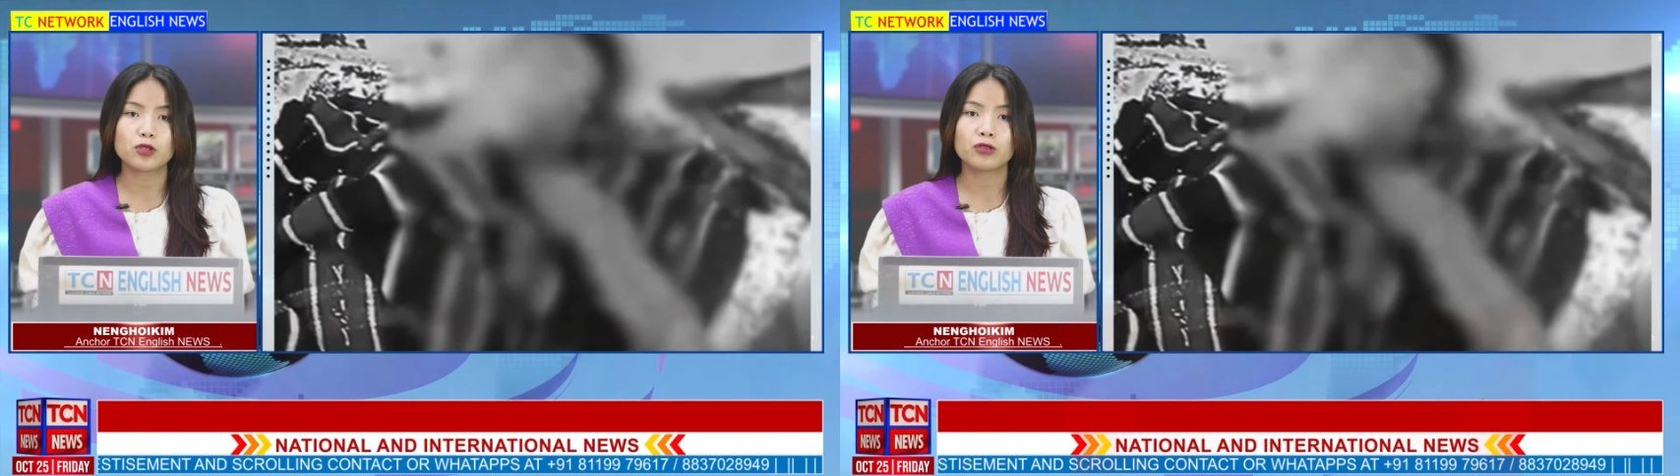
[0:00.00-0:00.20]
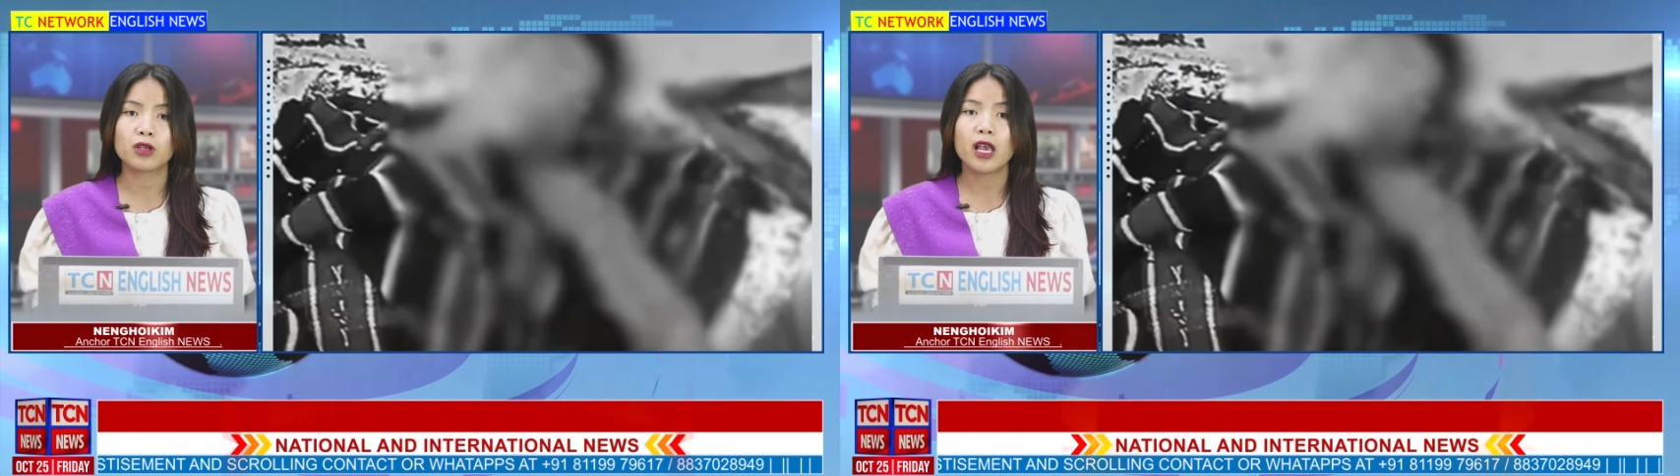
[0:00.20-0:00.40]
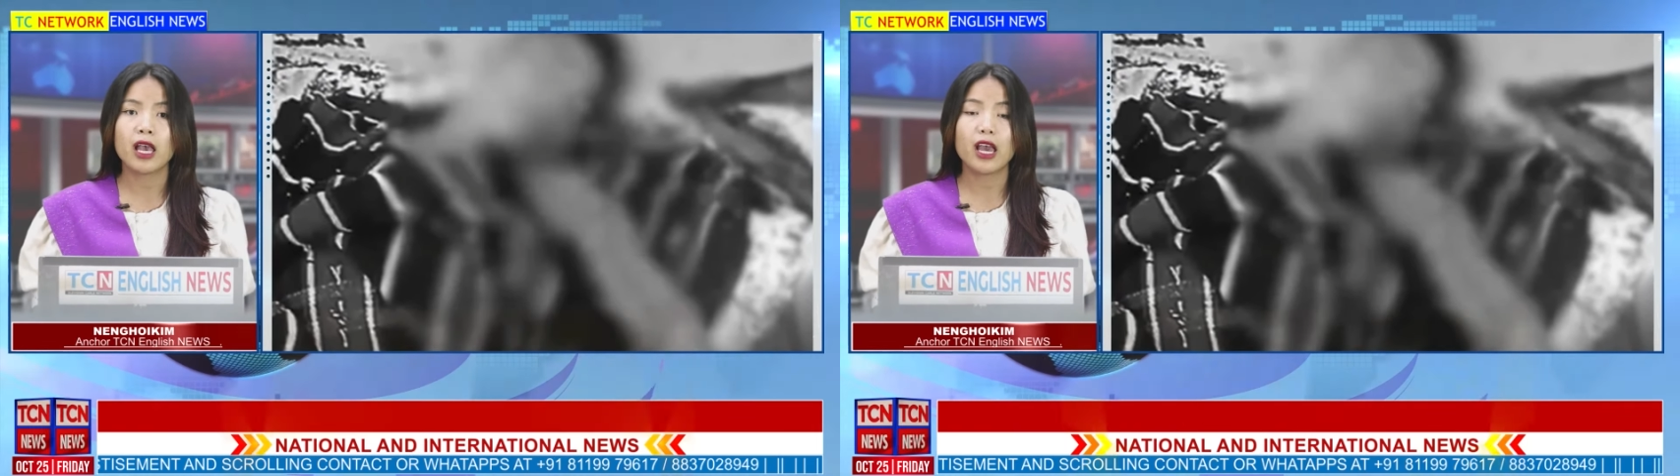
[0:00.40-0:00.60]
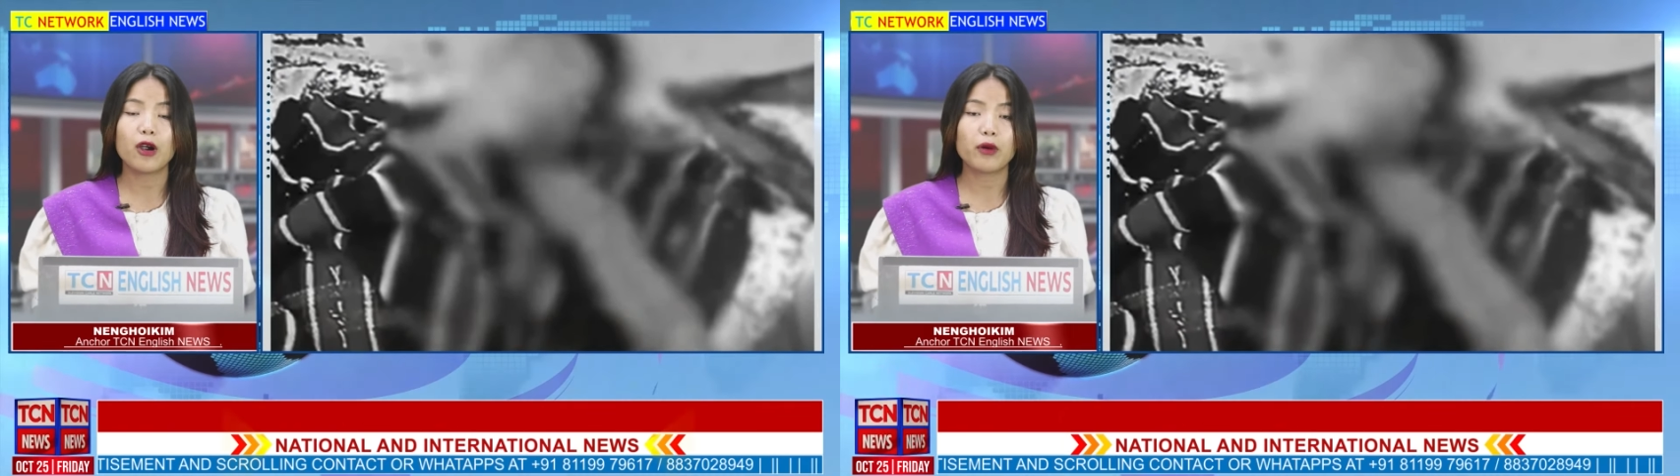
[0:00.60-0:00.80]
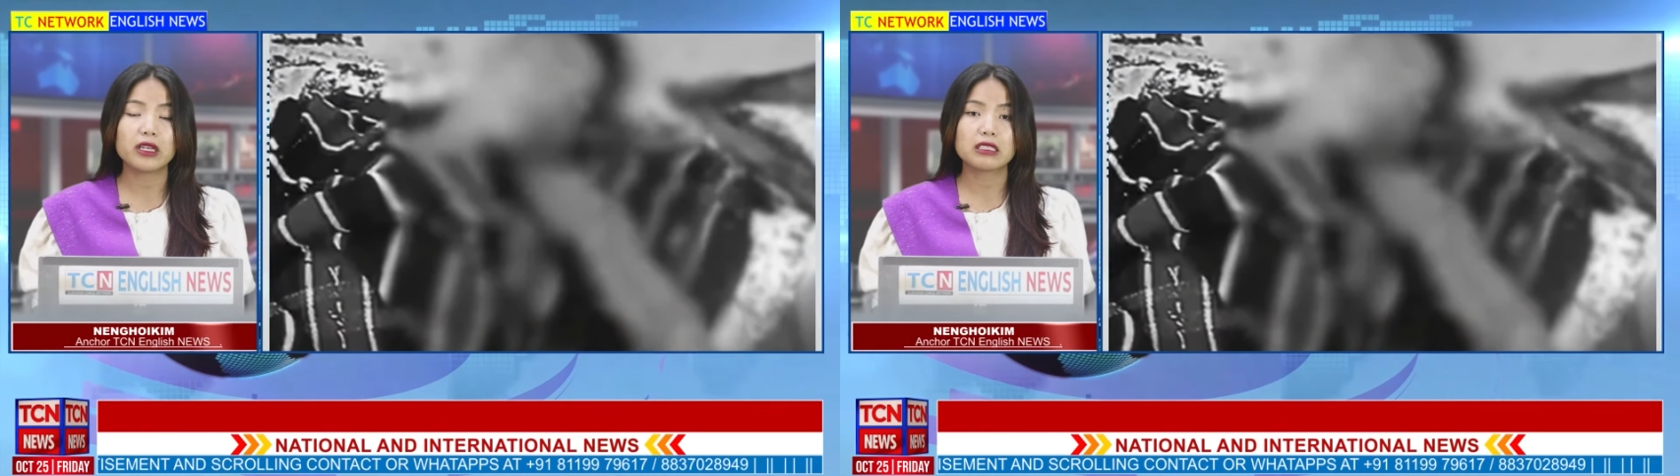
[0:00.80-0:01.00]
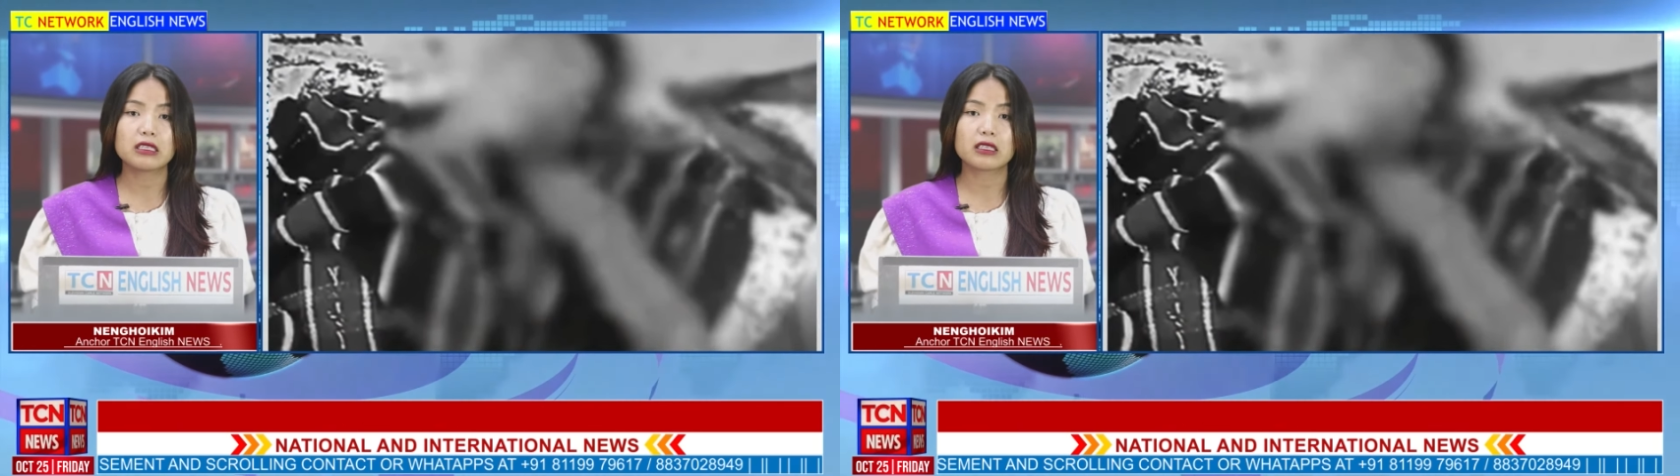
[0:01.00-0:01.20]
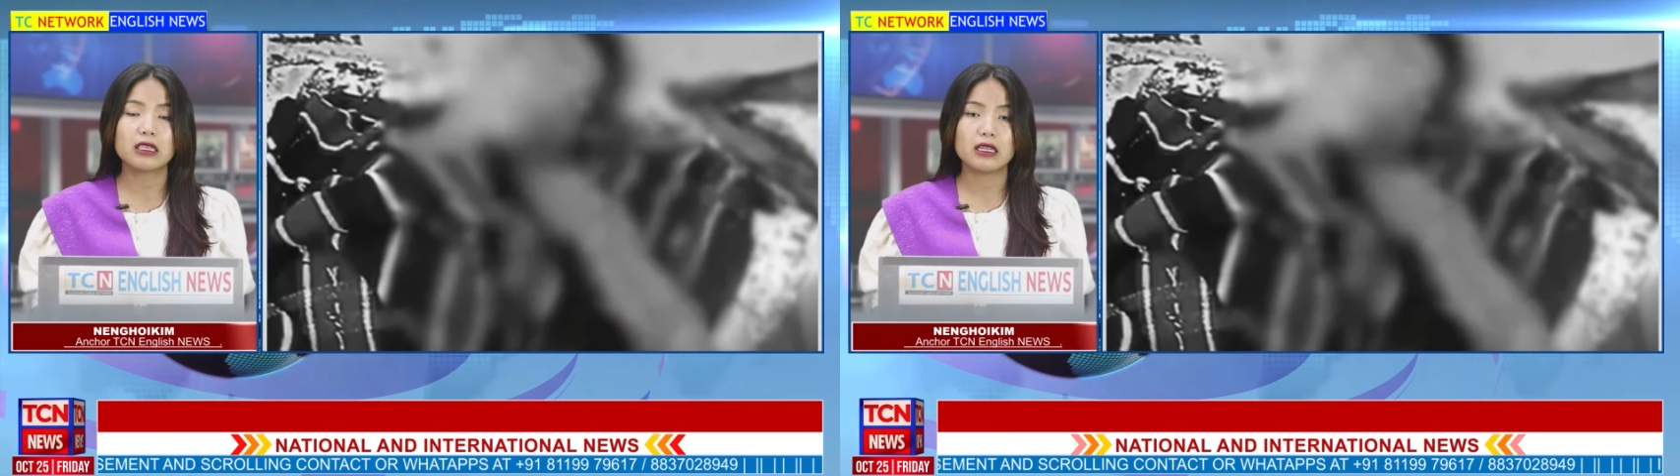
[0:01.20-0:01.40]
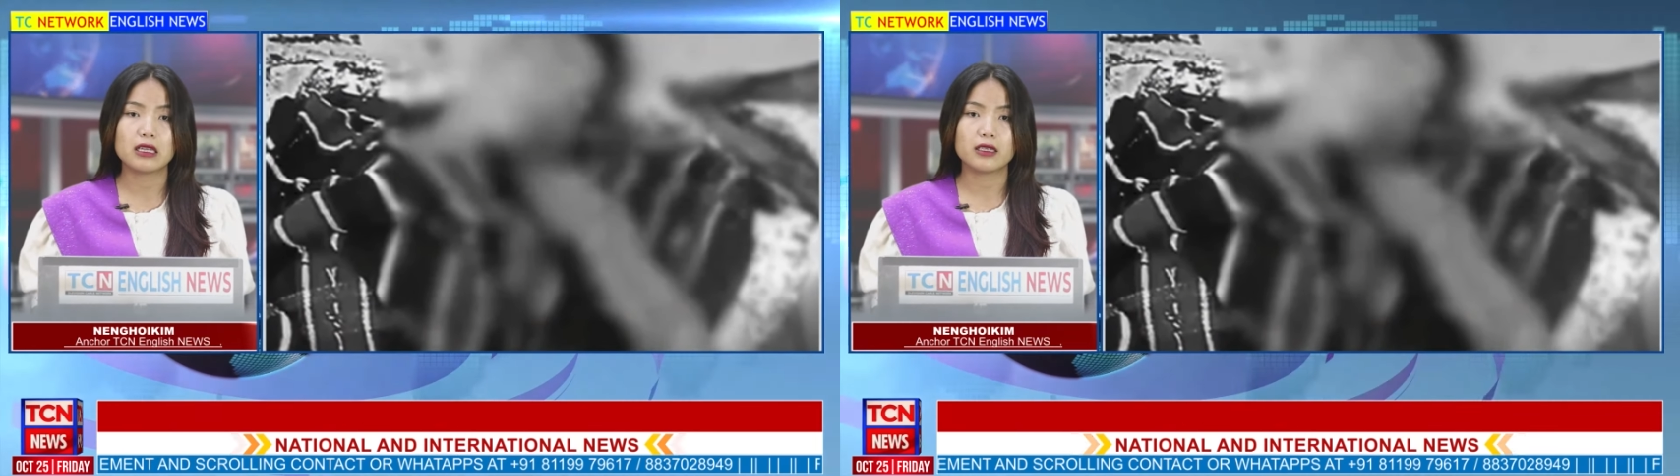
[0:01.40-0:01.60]
to arrest the
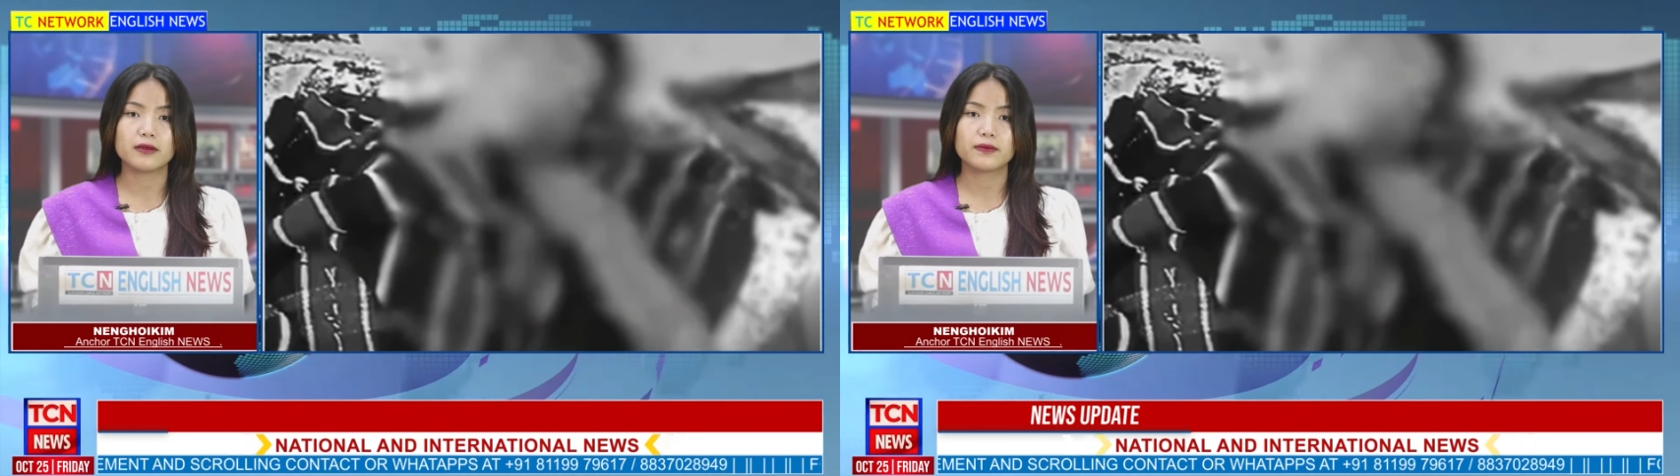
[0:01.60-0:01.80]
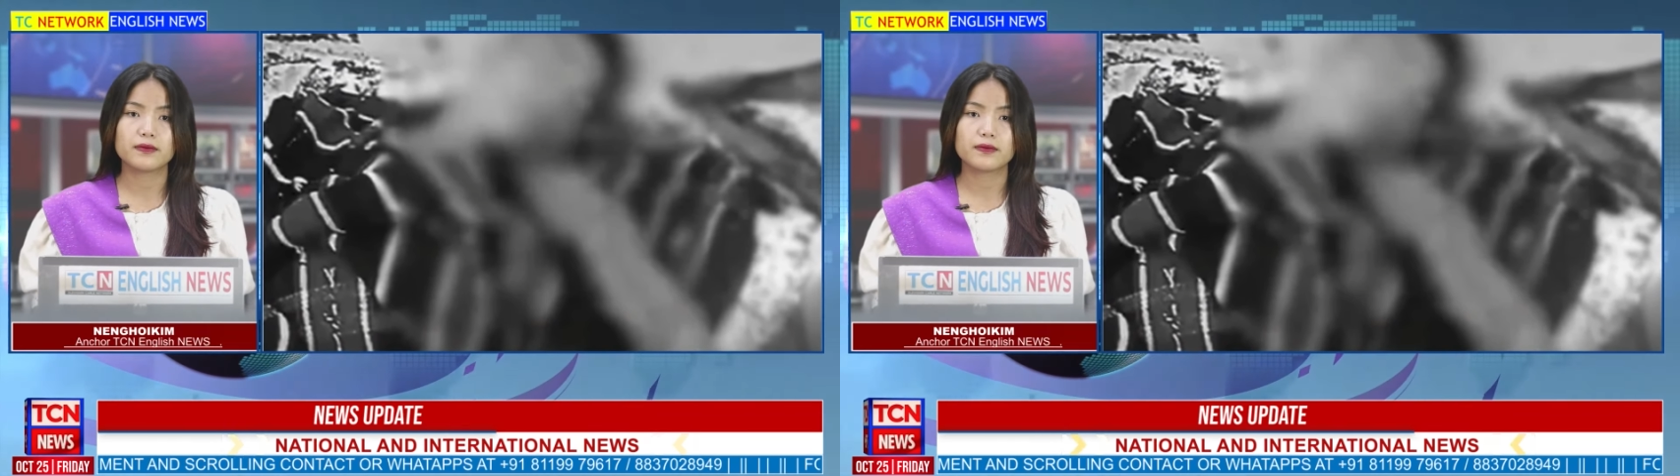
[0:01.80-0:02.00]
killer.